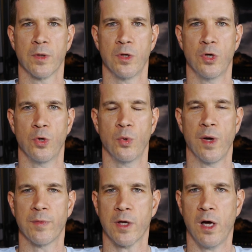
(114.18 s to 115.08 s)
you
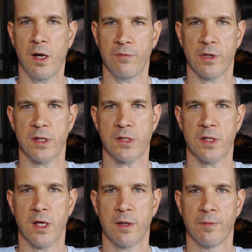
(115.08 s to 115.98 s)
have the confidence
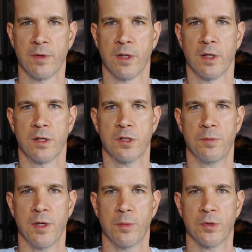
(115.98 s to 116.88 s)
then to
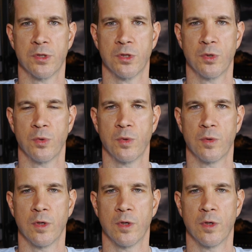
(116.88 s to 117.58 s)
be able to